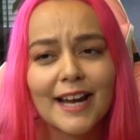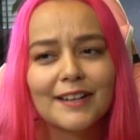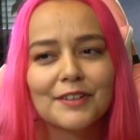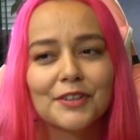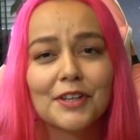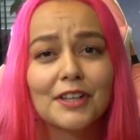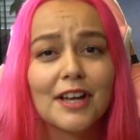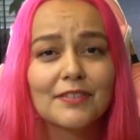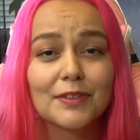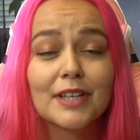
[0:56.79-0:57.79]
I know a
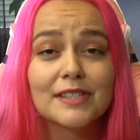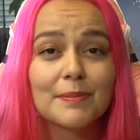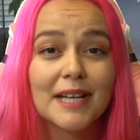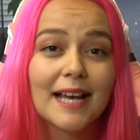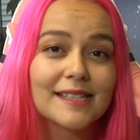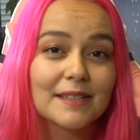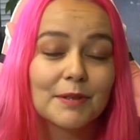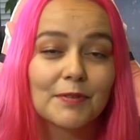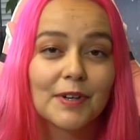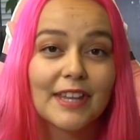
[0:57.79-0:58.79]
lot of you guys have been asking
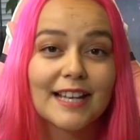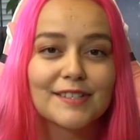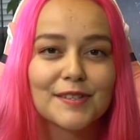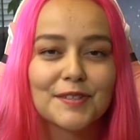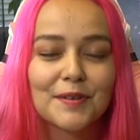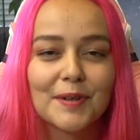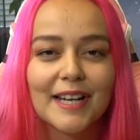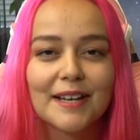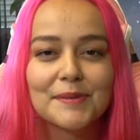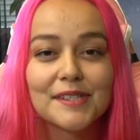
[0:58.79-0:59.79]
me for that, so don't
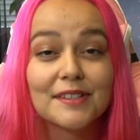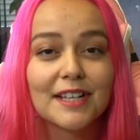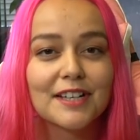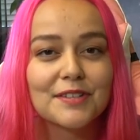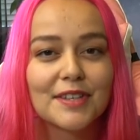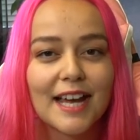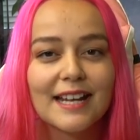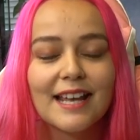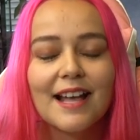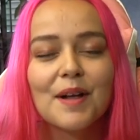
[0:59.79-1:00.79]
worry, I'm still going to do
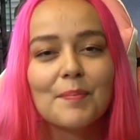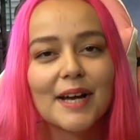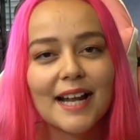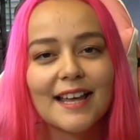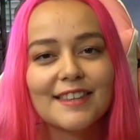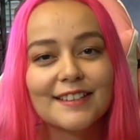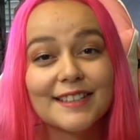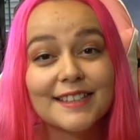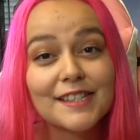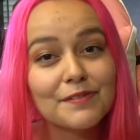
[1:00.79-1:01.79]
that but I thought
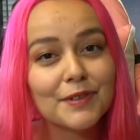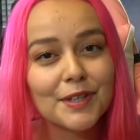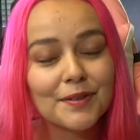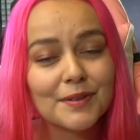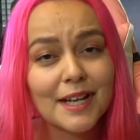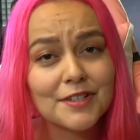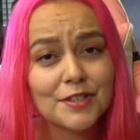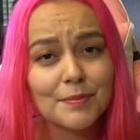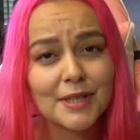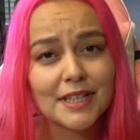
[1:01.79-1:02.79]
that this video would actually be